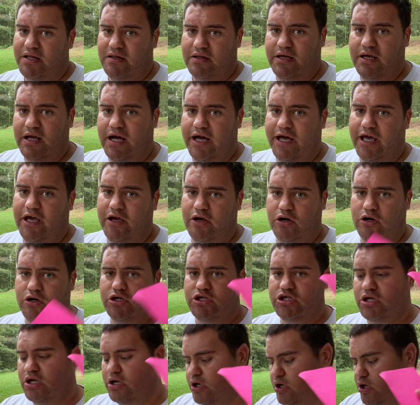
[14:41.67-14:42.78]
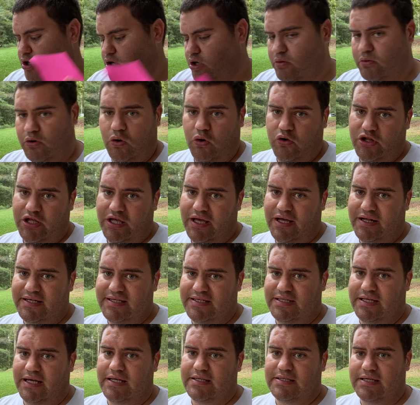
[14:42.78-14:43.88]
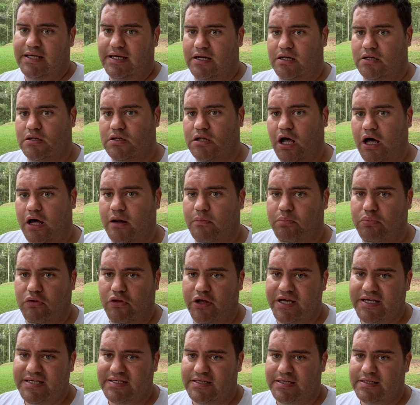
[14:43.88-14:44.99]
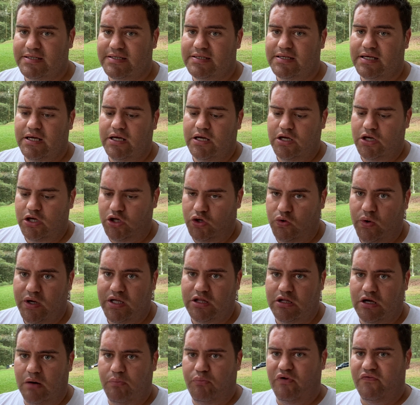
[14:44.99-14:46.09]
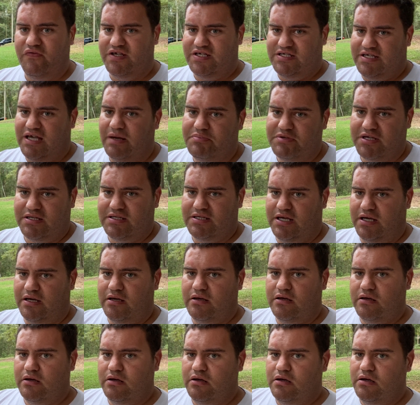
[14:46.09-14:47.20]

In Lehigh Acres, Golden Gate Estates, in a lot of places, you end up with a septic tank.